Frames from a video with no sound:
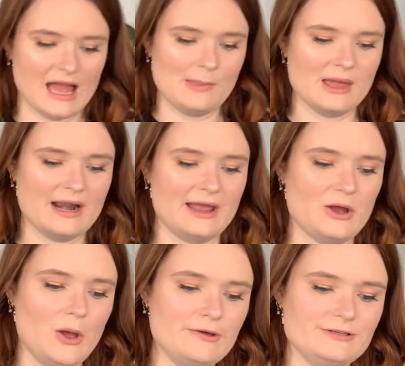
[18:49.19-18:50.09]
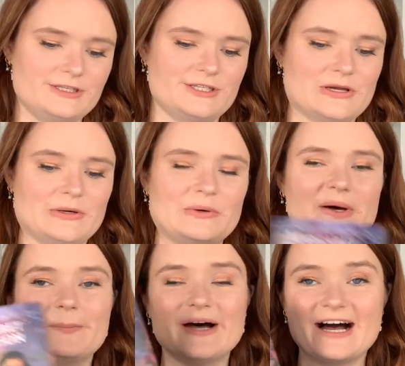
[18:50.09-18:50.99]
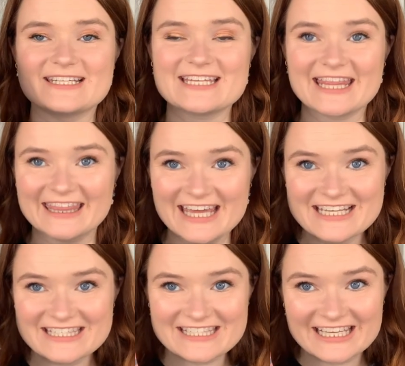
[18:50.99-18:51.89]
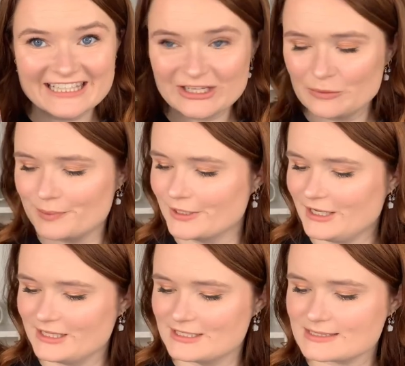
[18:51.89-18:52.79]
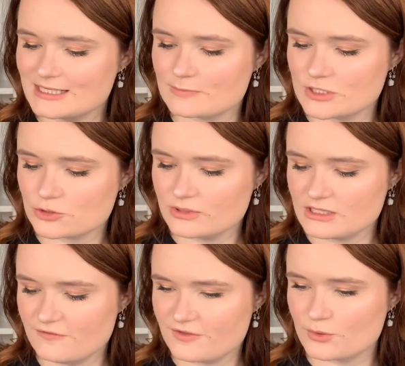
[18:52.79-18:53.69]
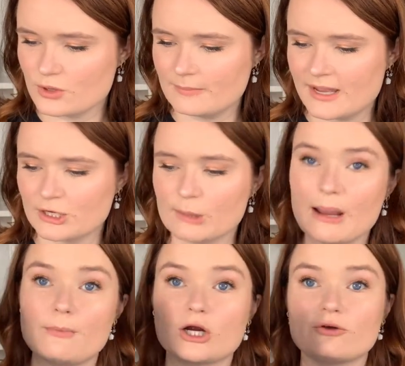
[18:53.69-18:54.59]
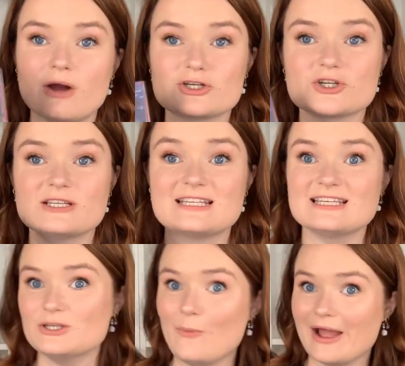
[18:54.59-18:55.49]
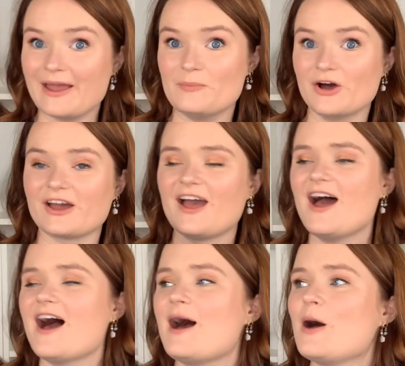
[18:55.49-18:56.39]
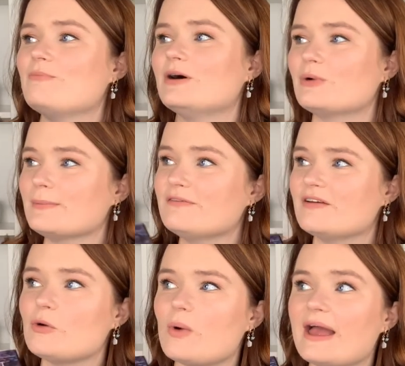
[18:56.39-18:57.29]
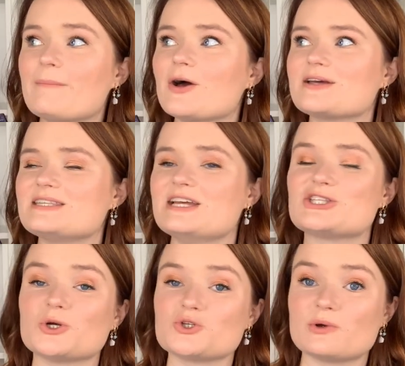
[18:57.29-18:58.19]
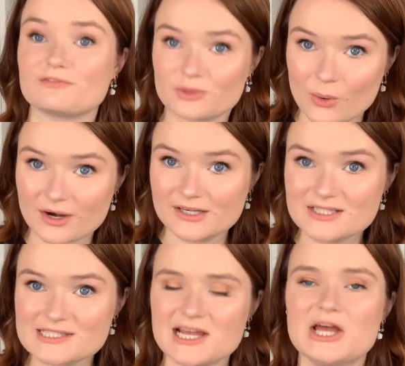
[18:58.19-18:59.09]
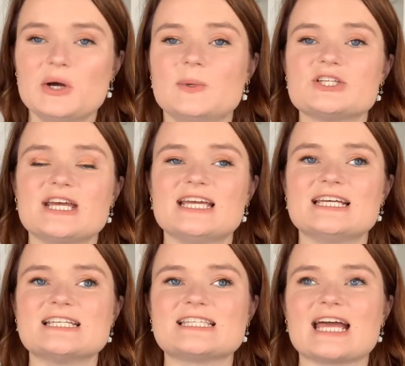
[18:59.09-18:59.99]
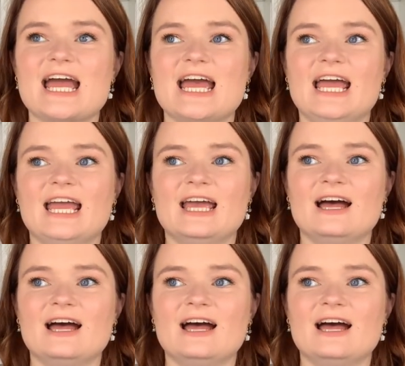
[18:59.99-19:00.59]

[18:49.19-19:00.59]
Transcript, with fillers: And then I also bought this little book. This is Mysteries of Thorn Manor by Margaret Rogerson. This is a Y A book. Um, but one of my favorite Y A books is Sorcery of Thorns, which is a